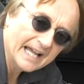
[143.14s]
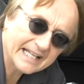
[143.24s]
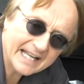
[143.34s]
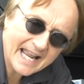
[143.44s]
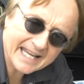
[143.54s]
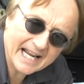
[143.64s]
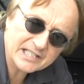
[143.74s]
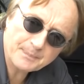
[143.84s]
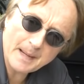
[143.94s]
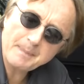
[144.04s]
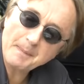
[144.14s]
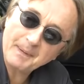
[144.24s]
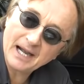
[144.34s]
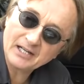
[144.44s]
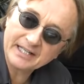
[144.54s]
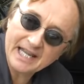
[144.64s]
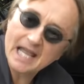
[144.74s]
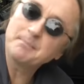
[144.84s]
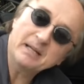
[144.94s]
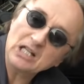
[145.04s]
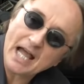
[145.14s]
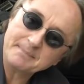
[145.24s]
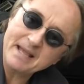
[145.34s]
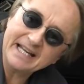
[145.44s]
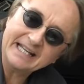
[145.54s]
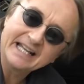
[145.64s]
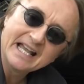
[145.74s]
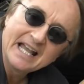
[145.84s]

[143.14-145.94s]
And in that case, be prepared again. Be like me.